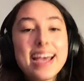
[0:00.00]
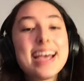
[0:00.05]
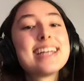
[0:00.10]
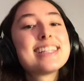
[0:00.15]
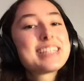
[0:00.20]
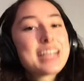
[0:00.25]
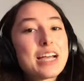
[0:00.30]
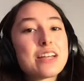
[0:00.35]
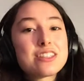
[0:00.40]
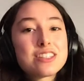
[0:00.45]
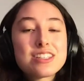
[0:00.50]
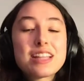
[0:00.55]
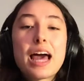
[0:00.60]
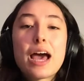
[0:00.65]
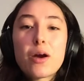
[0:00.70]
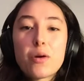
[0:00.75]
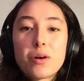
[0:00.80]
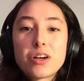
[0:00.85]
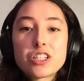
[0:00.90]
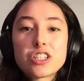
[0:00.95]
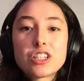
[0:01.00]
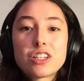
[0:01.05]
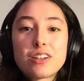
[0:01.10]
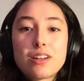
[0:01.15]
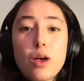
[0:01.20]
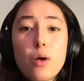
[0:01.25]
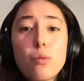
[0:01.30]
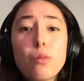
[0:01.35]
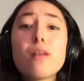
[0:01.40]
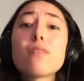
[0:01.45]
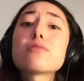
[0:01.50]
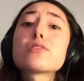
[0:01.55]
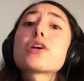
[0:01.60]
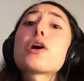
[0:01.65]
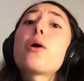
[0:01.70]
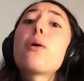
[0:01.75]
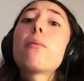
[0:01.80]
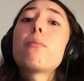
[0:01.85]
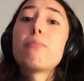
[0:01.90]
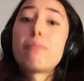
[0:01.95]
To answer that question, we'll have to
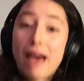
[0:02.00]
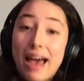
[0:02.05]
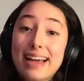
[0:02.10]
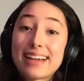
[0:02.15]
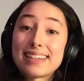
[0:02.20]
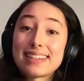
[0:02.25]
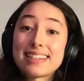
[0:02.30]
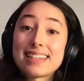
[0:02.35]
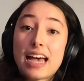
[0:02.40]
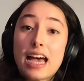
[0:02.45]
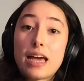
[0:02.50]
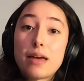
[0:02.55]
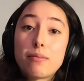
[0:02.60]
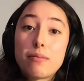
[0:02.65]
go back in time.